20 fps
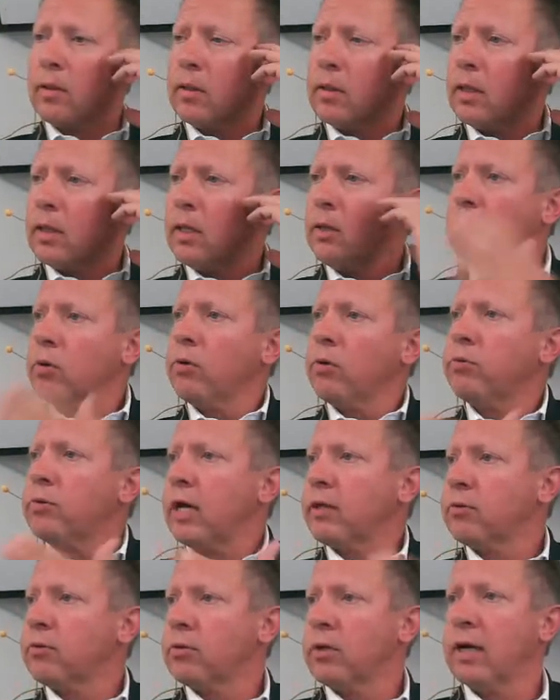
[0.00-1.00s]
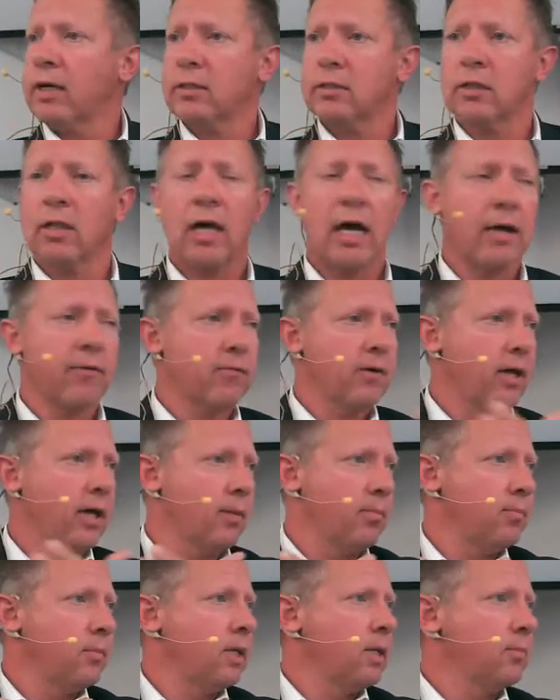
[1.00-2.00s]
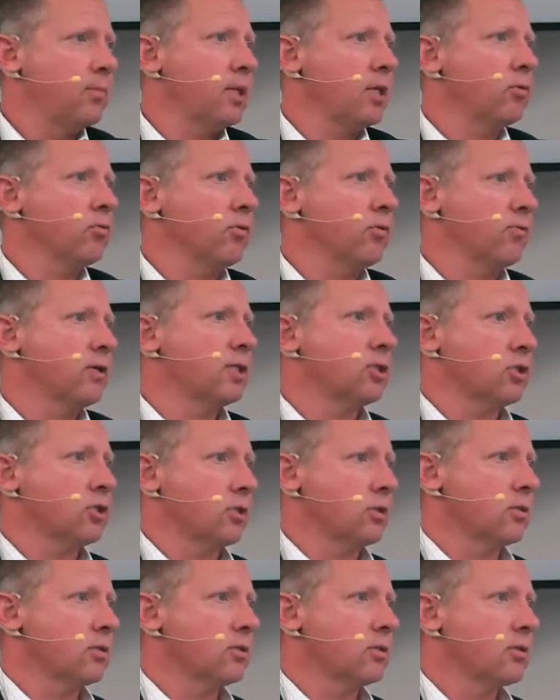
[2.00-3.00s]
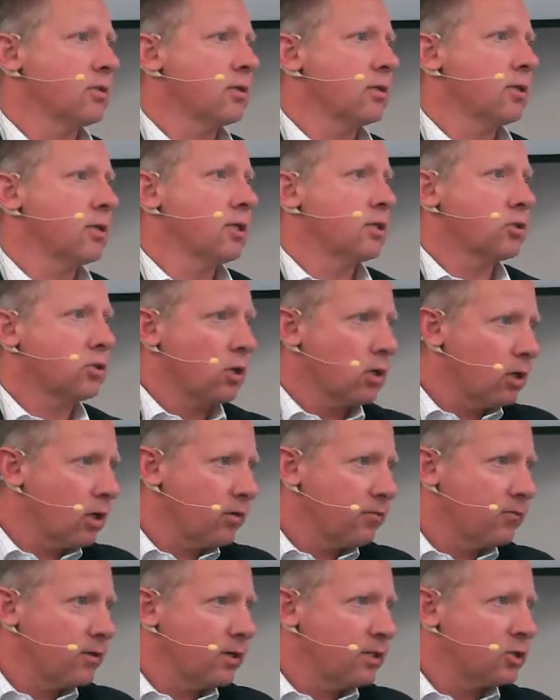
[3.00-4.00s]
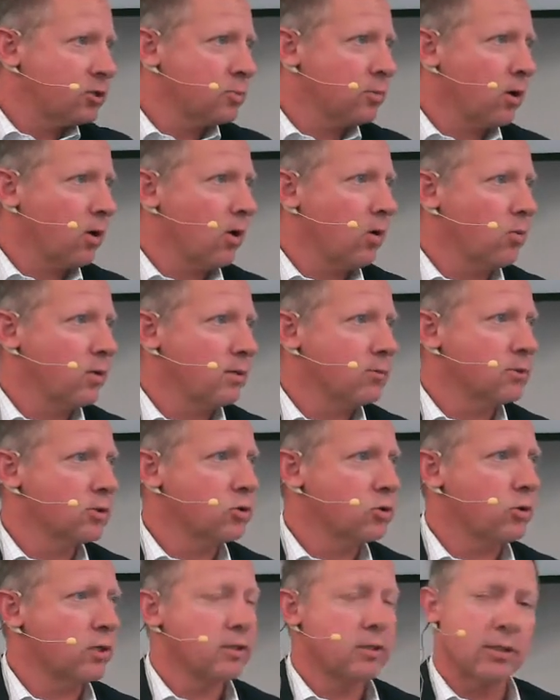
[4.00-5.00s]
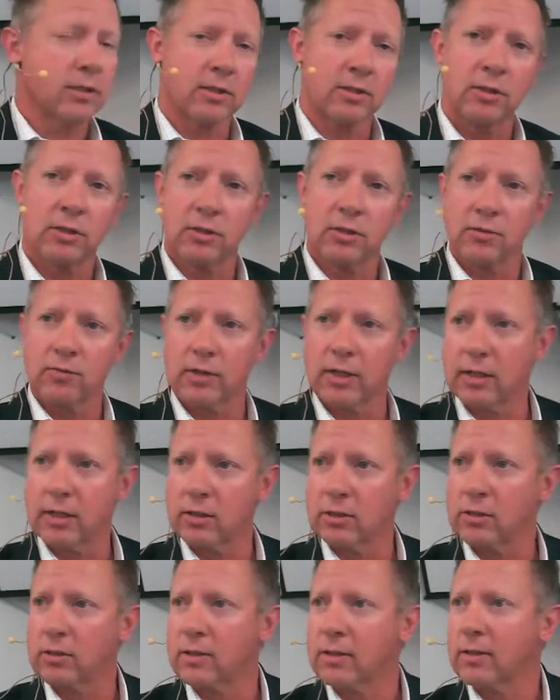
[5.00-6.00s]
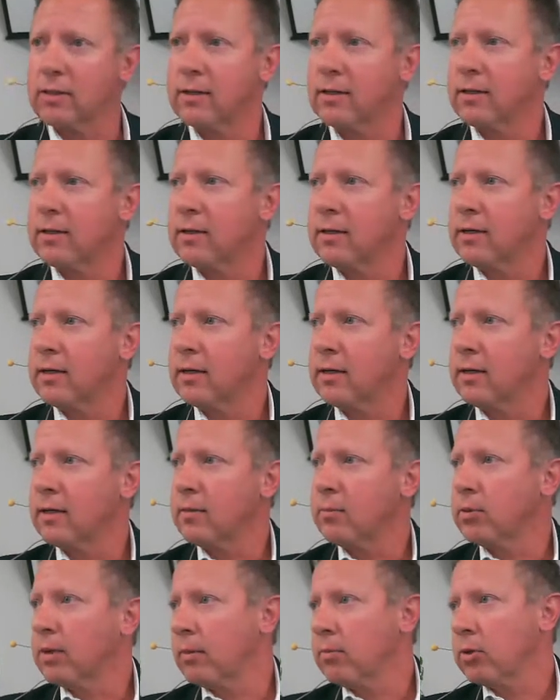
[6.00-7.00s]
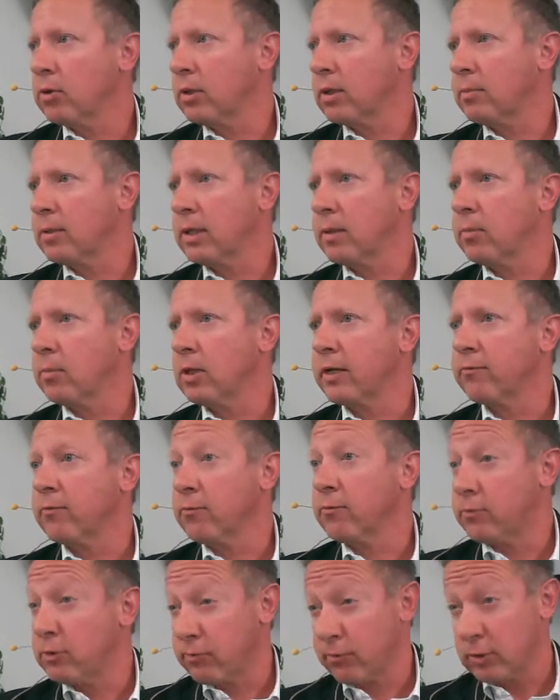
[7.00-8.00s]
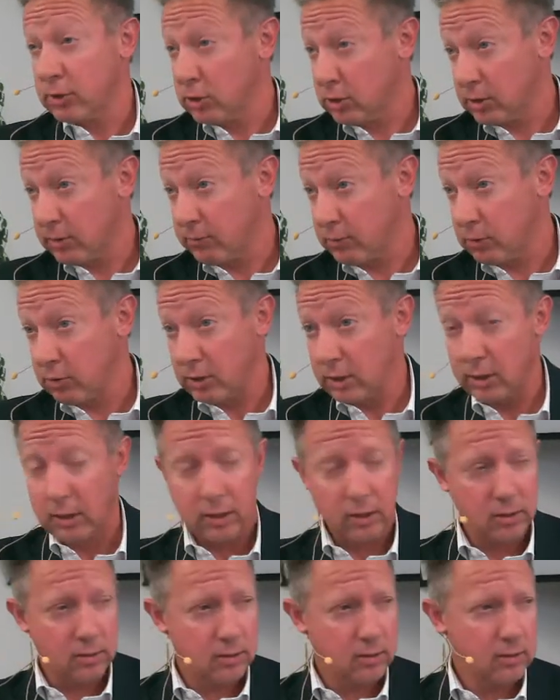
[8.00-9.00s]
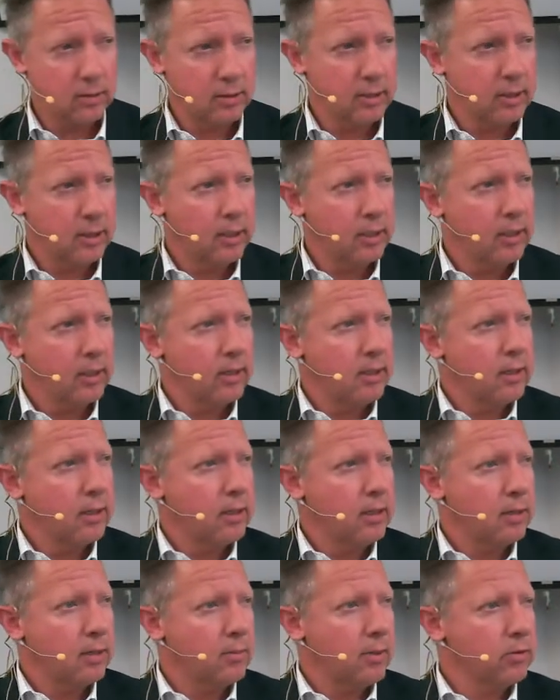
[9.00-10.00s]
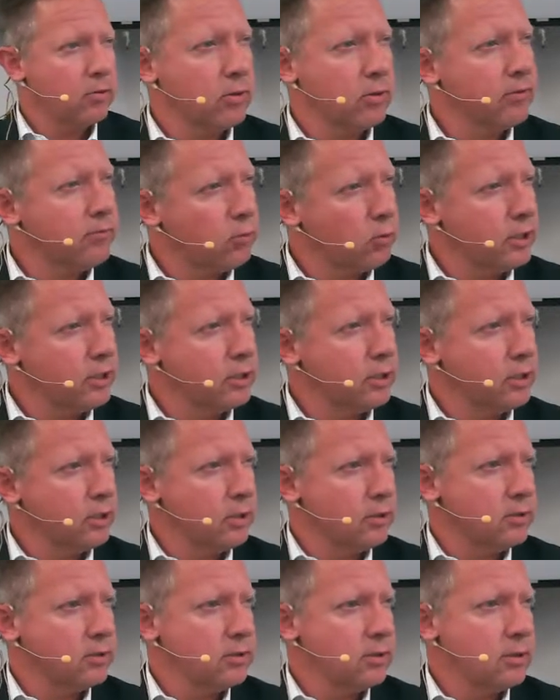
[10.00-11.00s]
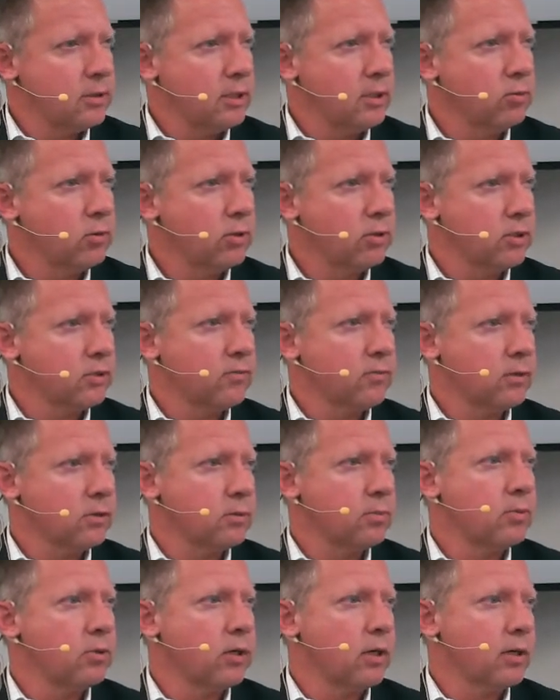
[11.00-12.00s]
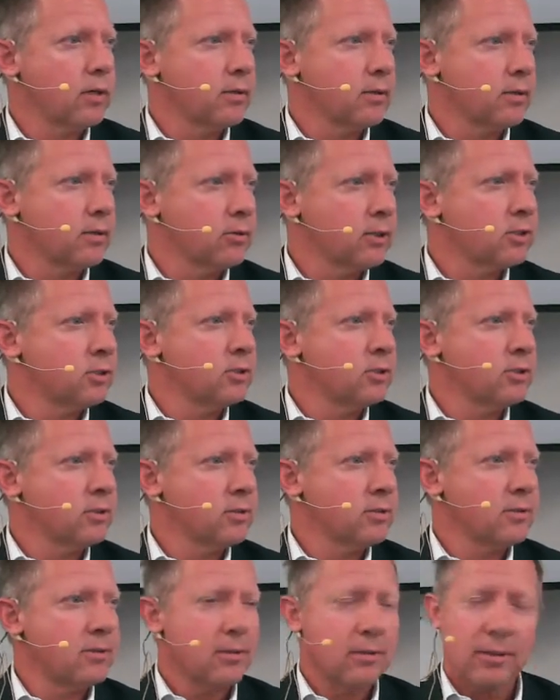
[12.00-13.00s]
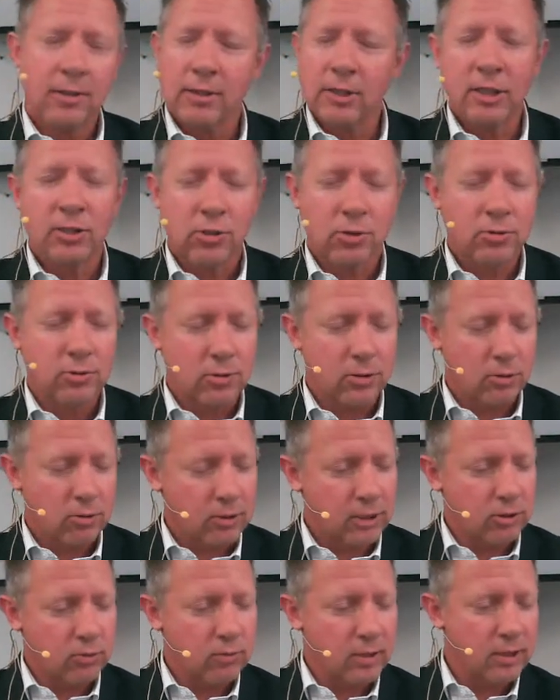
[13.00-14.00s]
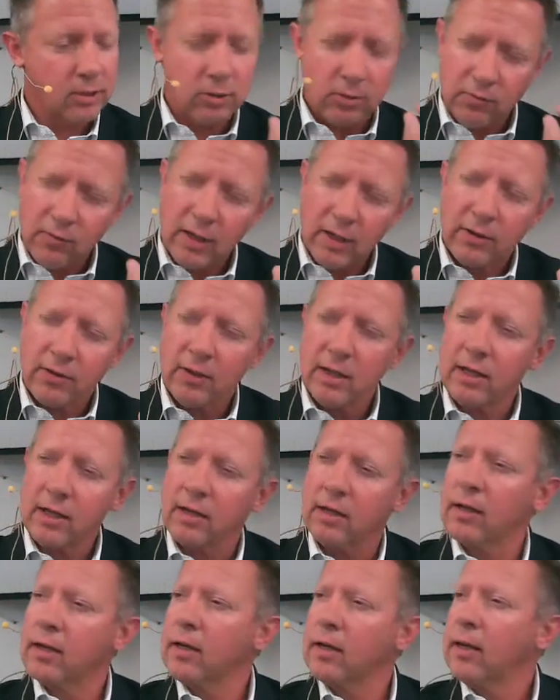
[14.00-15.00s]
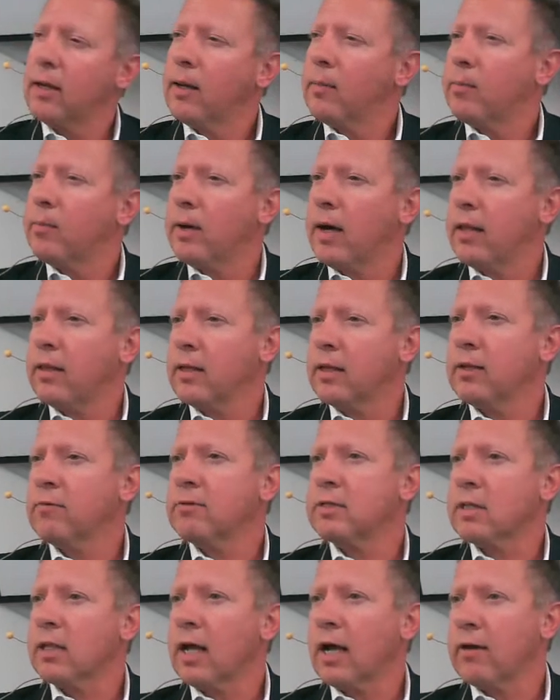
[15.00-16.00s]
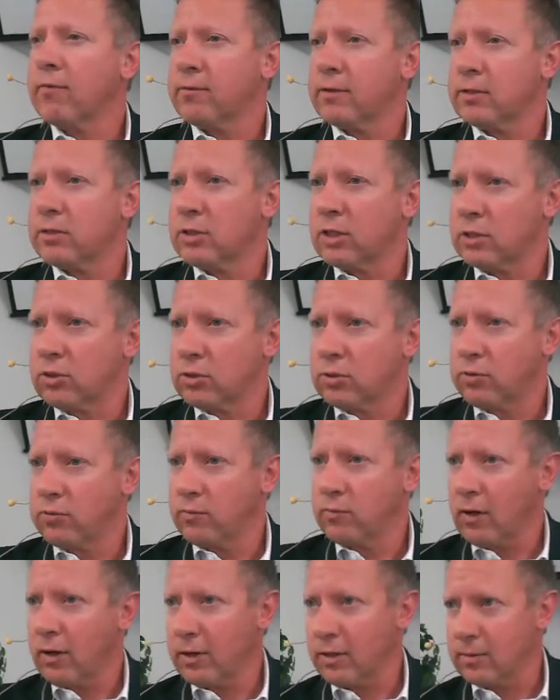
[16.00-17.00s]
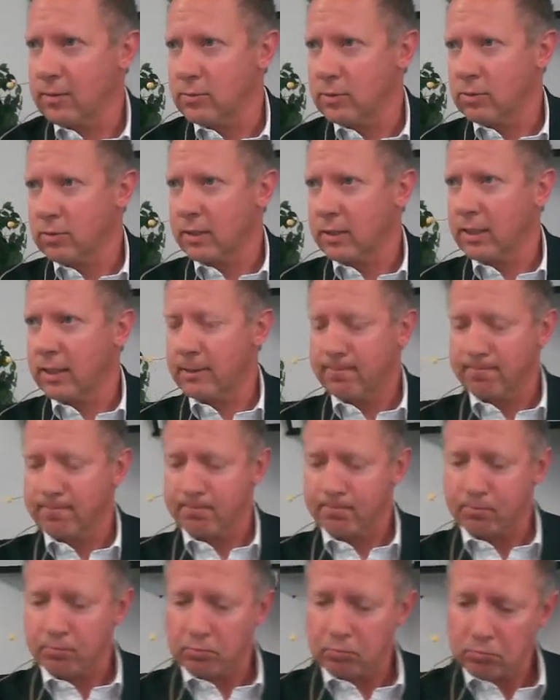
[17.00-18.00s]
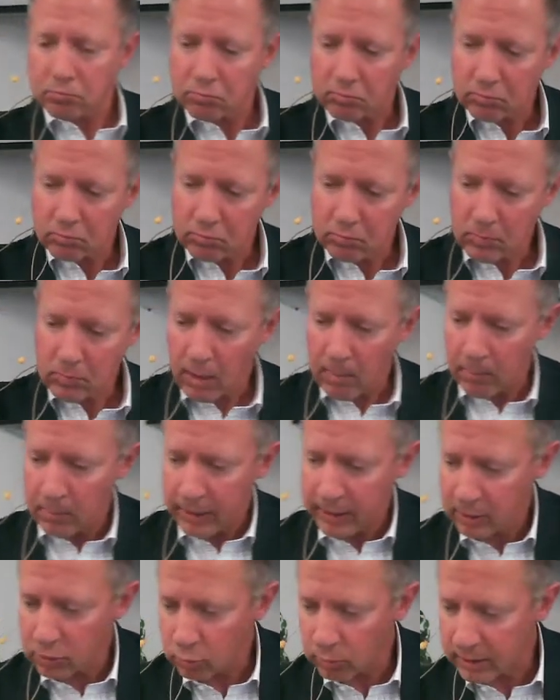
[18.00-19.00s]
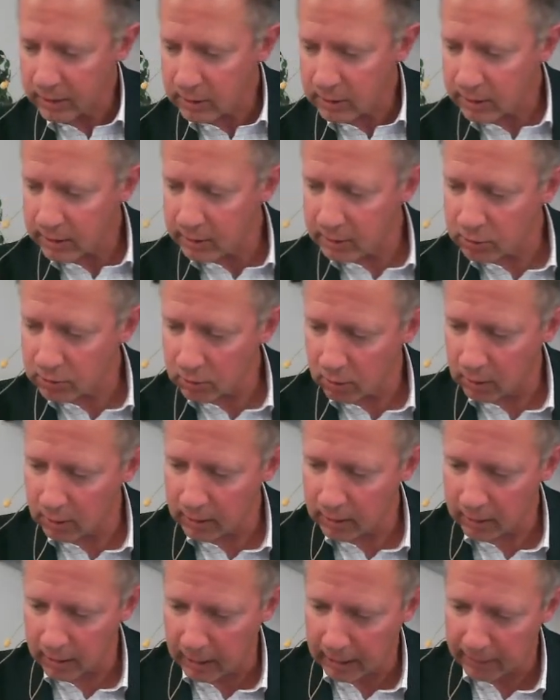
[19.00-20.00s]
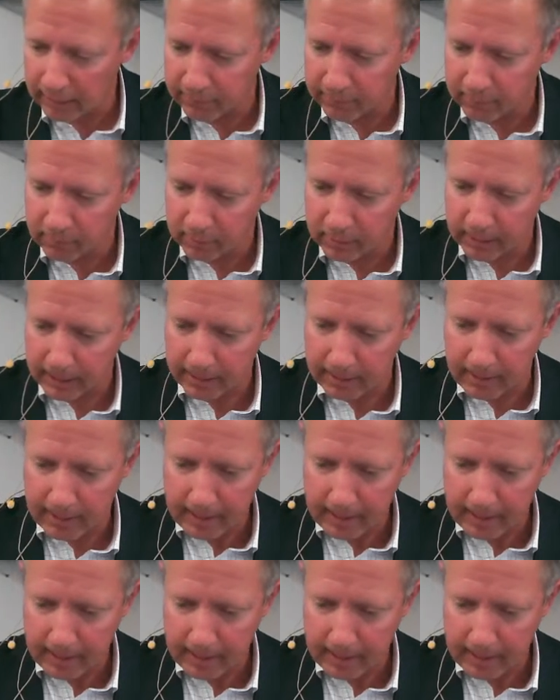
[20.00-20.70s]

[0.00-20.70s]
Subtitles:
He wrote that throughout his life. It had many, many revisions. It started off very small when he was 26 years of age, and probably only been a believer for just a few years, about 4 years. He wrote his first book, Christian Institutes of the Christian Religion. It's very thin. By the end of his life, it's two volumes, okay? But here's what he said in his early life, okay?